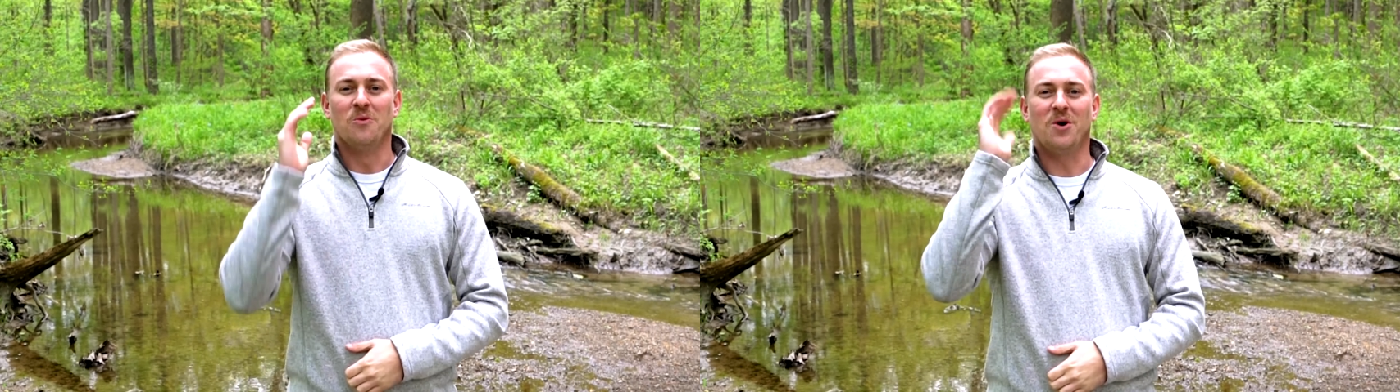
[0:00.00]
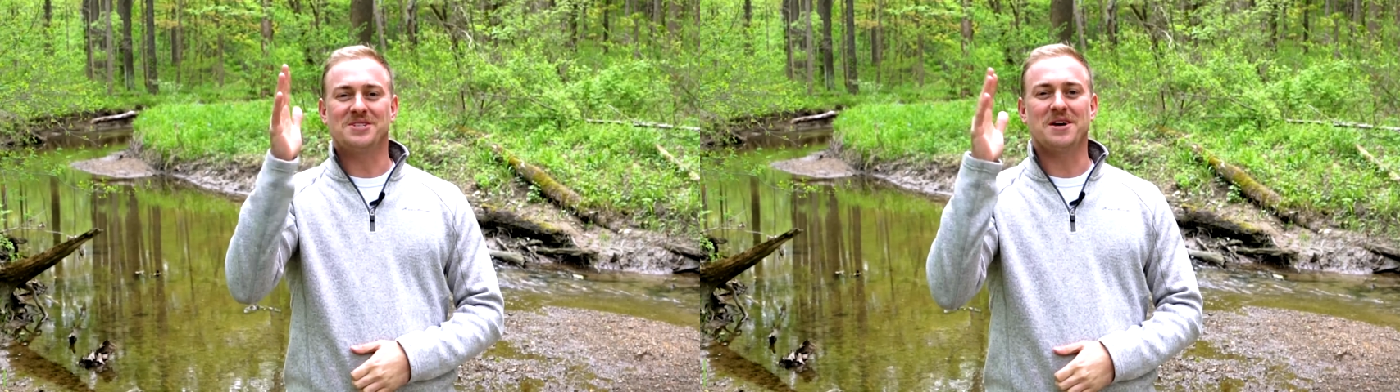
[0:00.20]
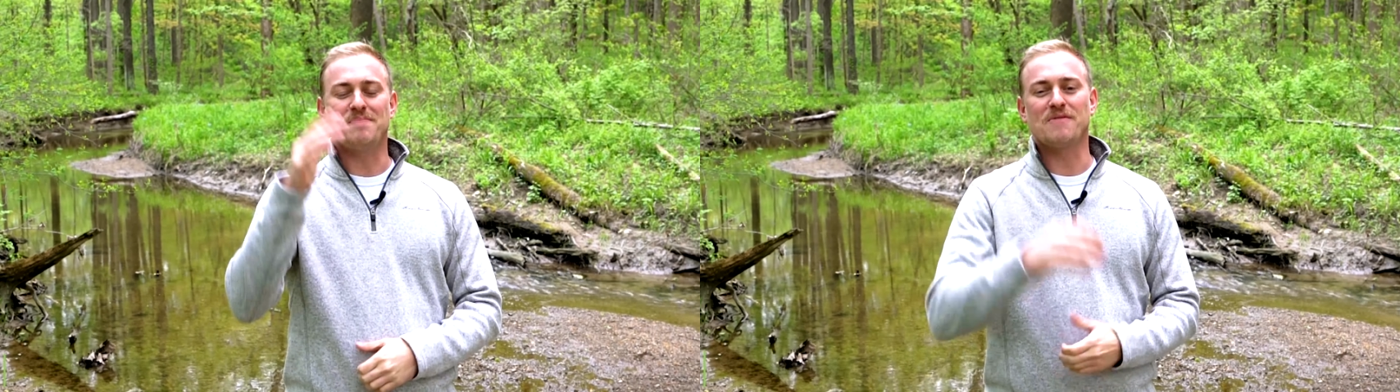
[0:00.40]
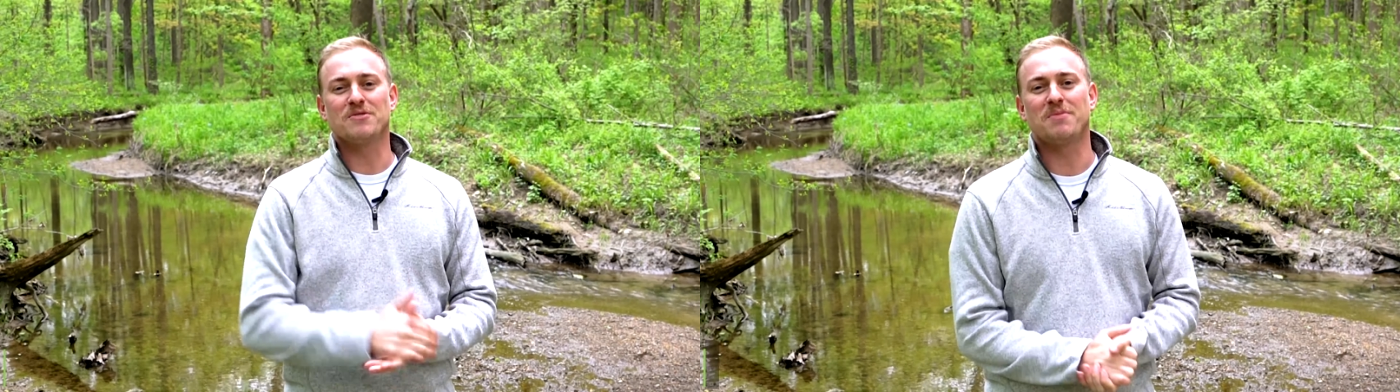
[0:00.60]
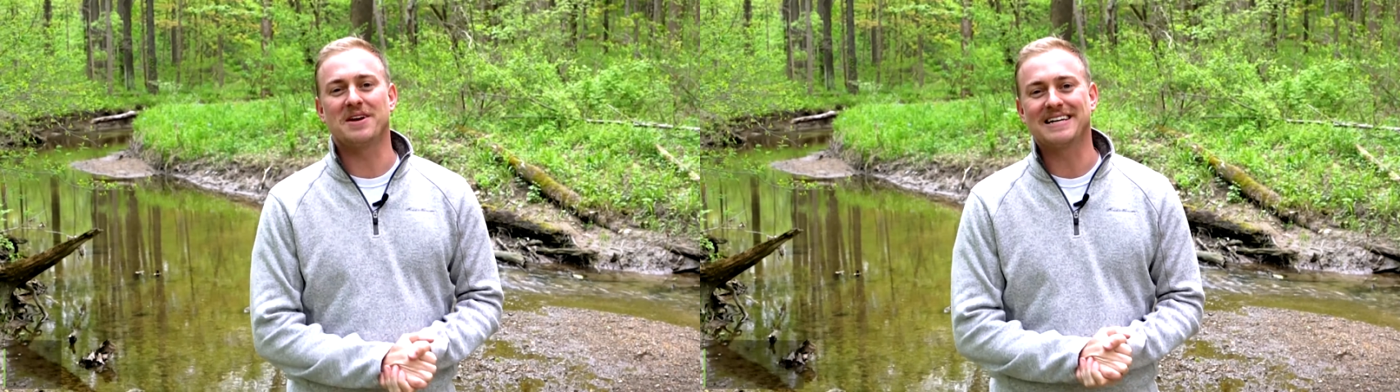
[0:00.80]
What's up
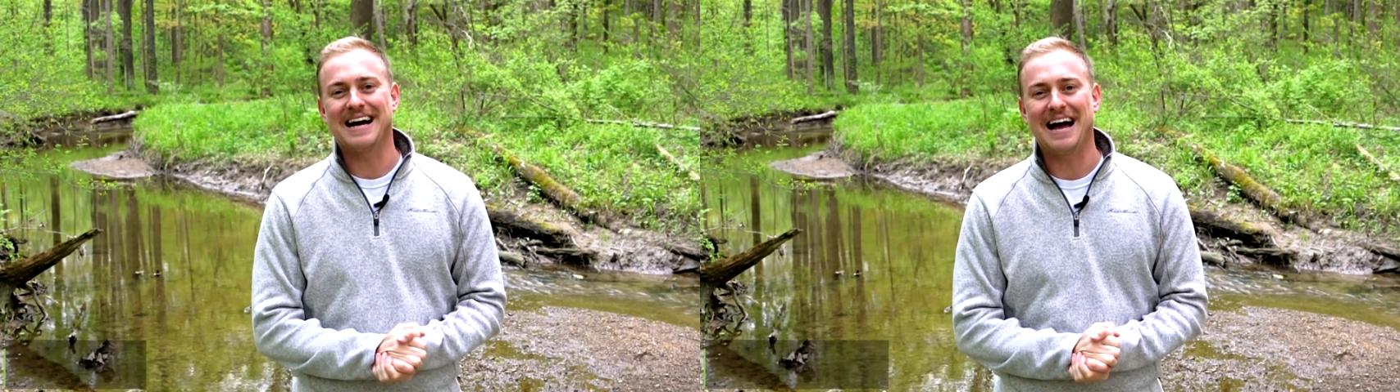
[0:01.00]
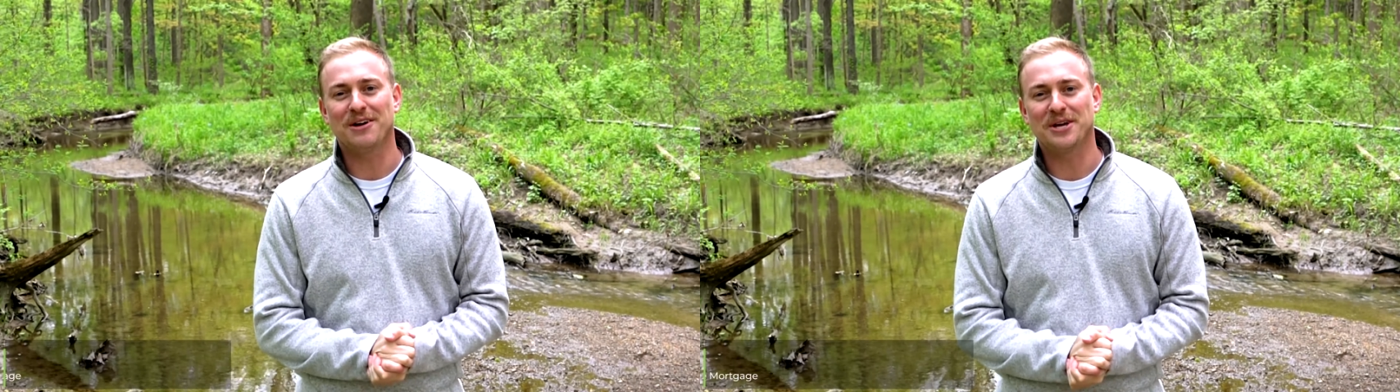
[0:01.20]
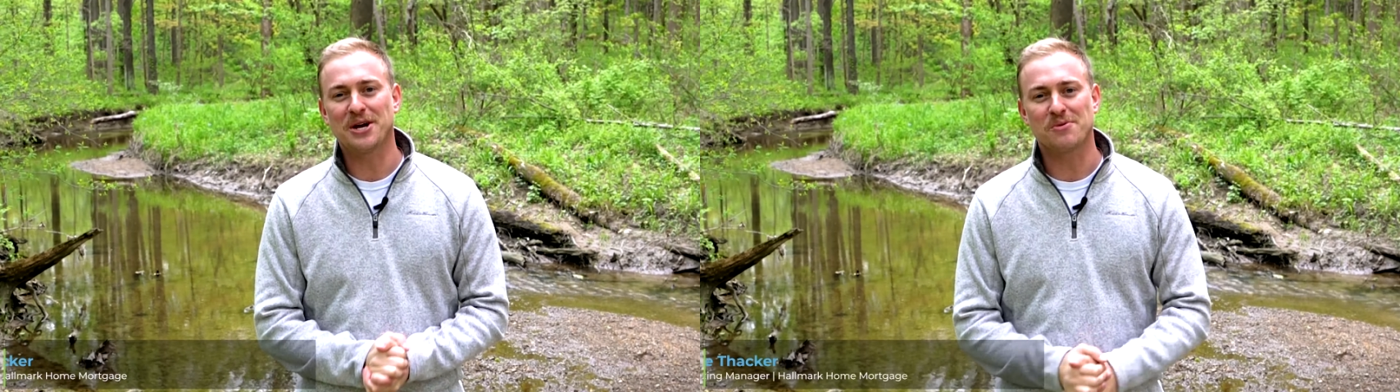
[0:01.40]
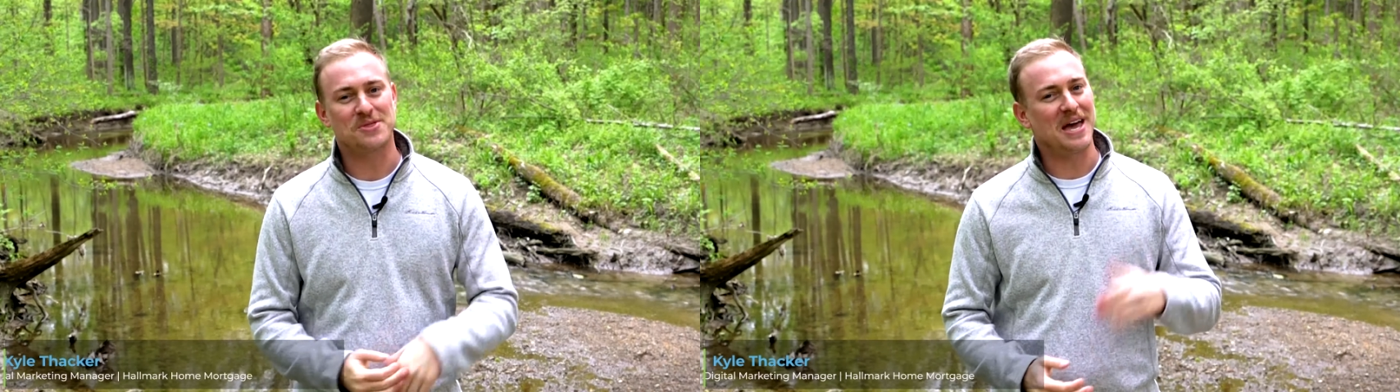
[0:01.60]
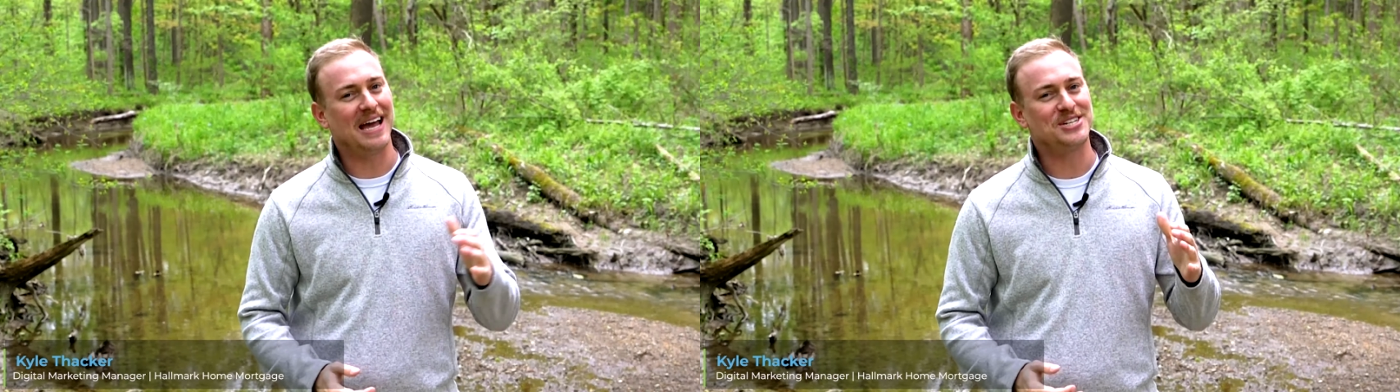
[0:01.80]
everybody, Kyle here with
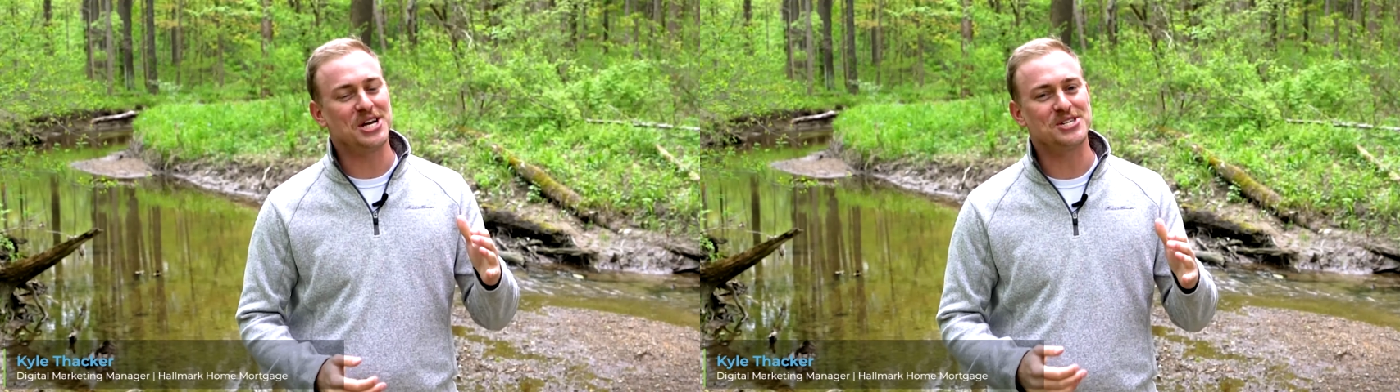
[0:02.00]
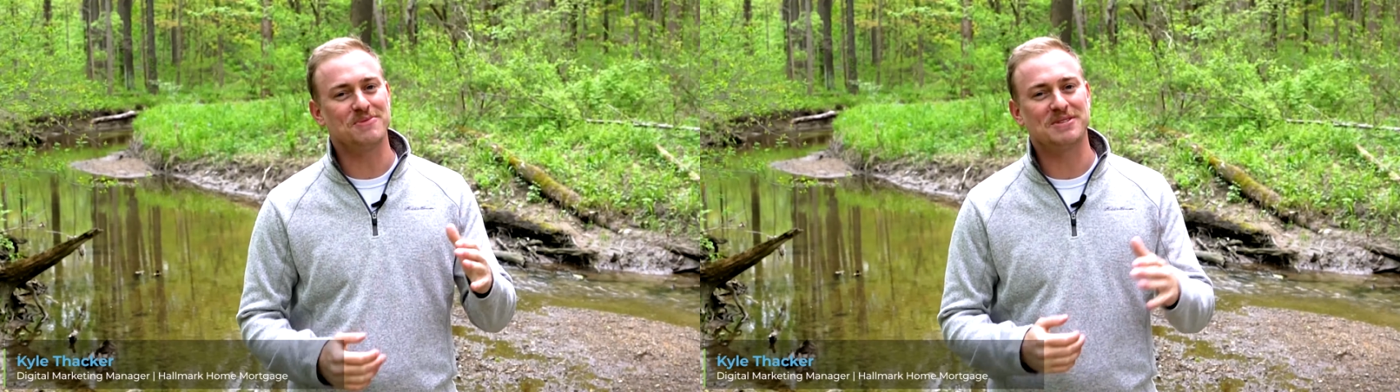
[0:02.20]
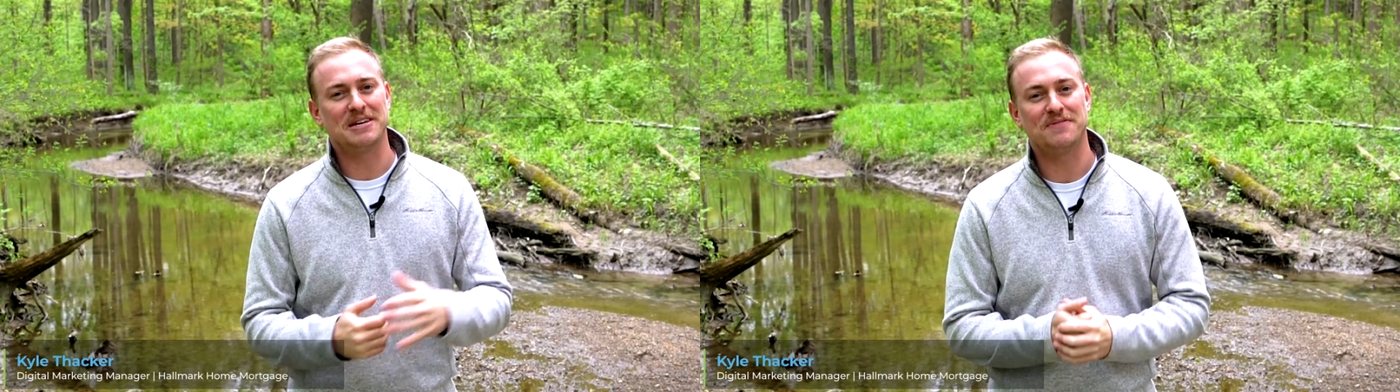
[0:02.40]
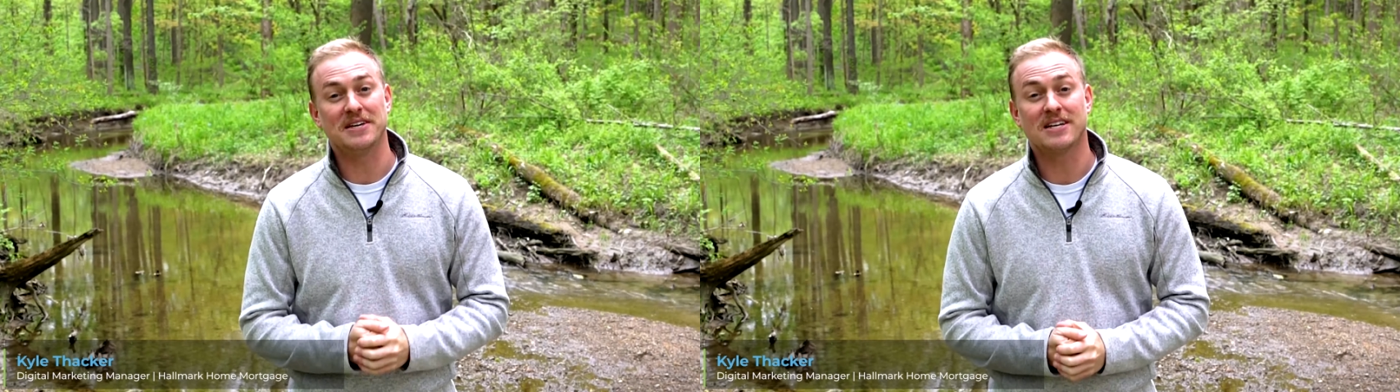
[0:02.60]
H H M T V,